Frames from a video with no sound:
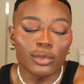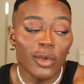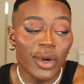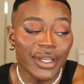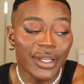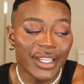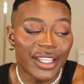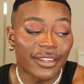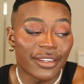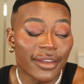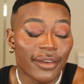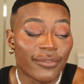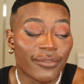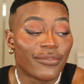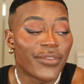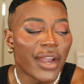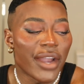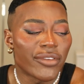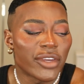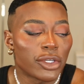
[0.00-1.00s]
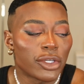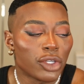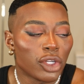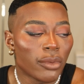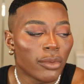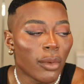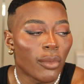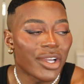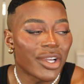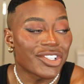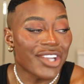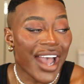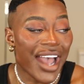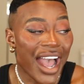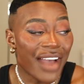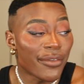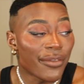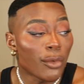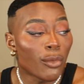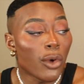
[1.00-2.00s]
one is a very new one, which I
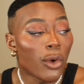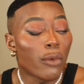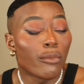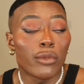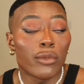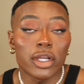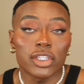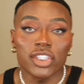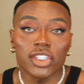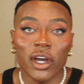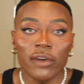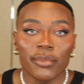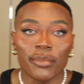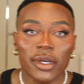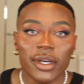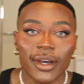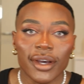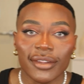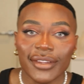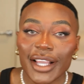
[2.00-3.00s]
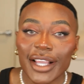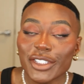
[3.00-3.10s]
haven't worn much of because